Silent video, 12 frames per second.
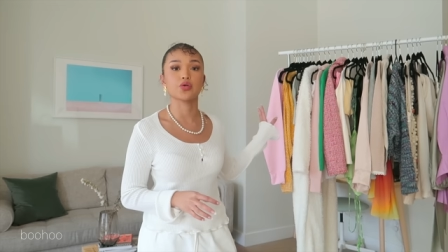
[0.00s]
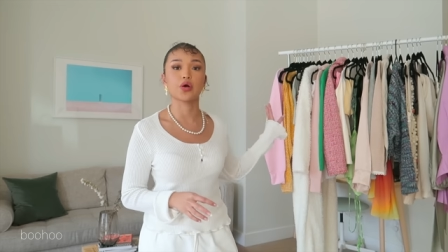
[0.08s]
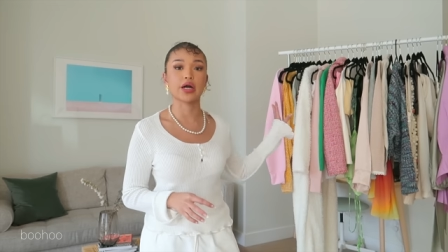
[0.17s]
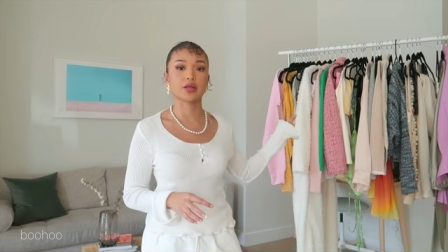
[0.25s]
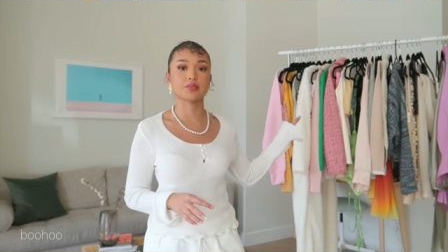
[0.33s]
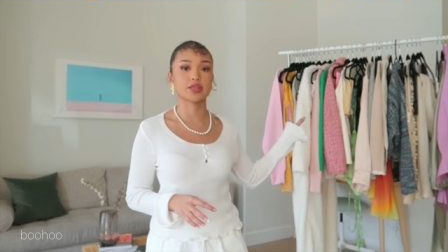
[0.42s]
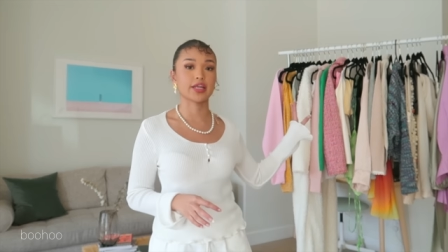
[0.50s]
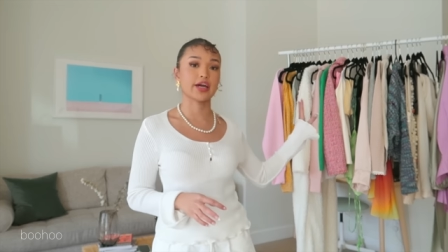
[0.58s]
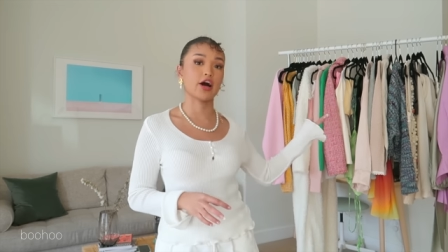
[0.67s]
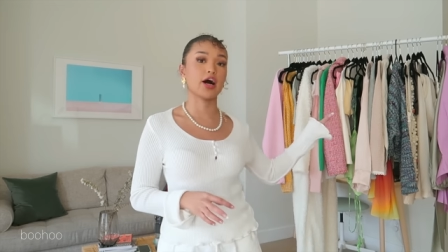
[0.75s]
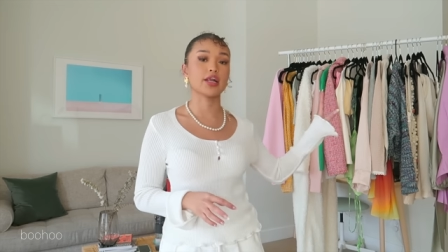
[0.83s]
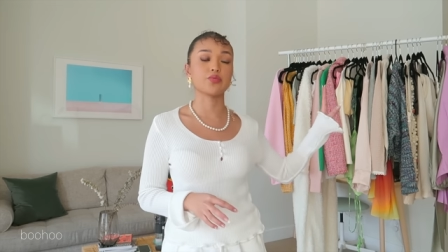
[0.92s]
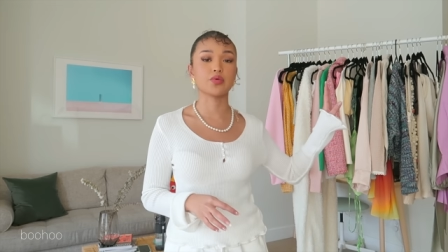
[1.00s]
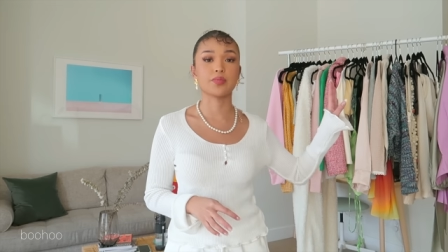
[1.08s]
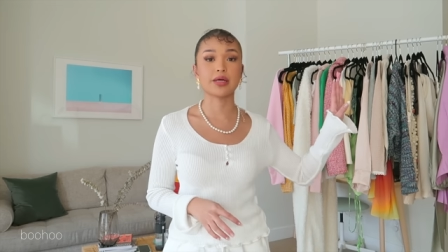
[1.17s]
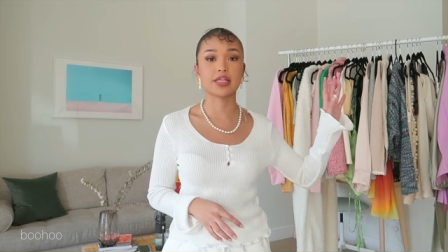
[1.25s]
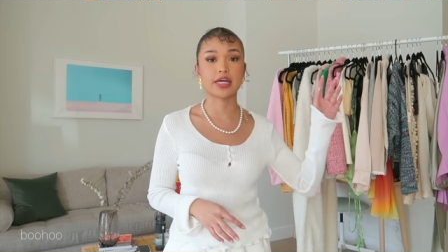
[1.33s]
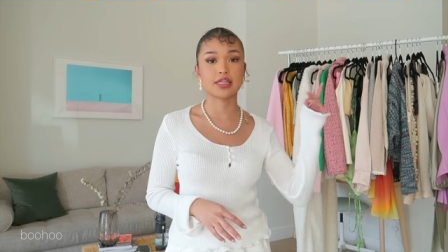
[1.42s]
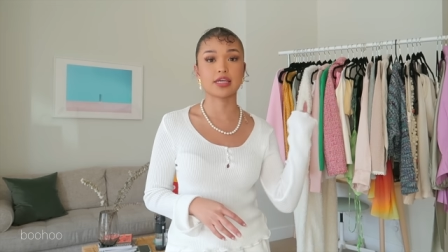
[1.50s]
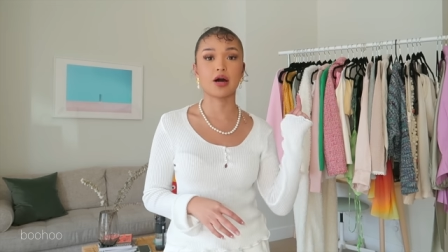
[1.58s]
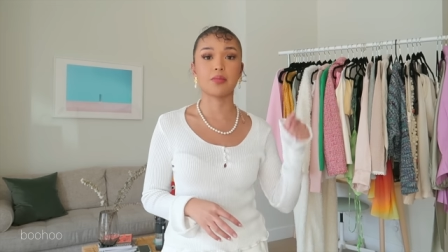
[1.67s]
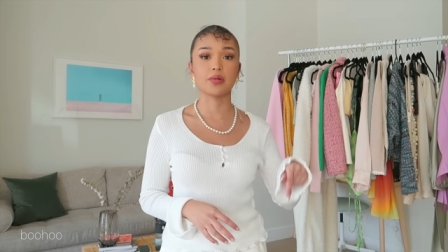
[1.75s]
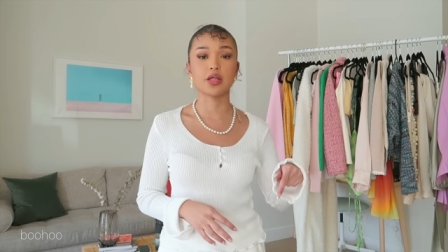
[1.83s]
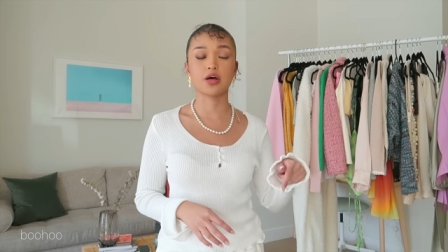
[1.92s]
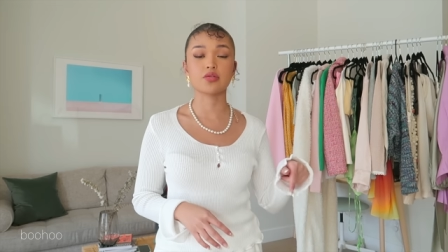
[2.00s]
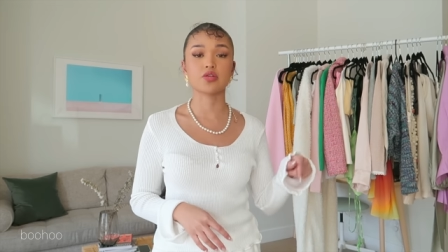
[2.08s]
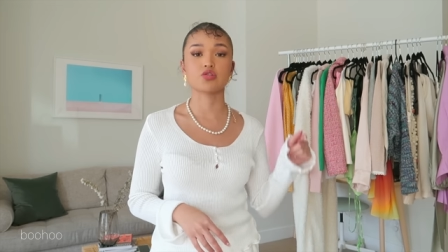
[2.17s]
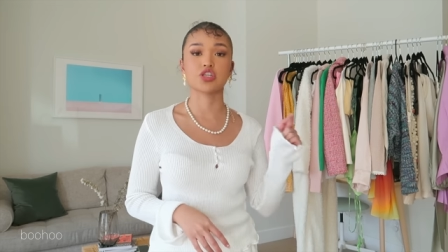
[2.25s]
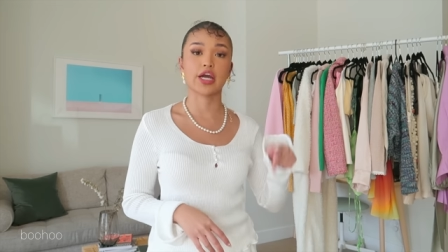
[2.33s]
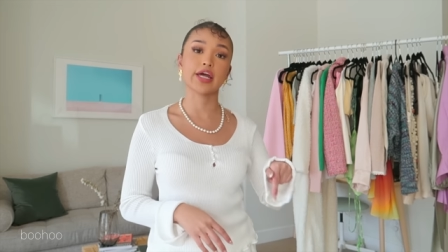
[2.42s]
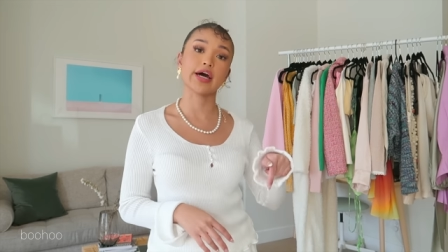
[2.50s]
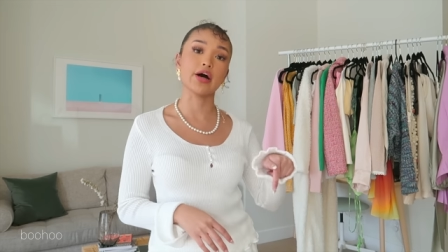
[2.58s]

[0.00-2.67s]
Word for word: the Boohoo items that I got will be linked down below, so check it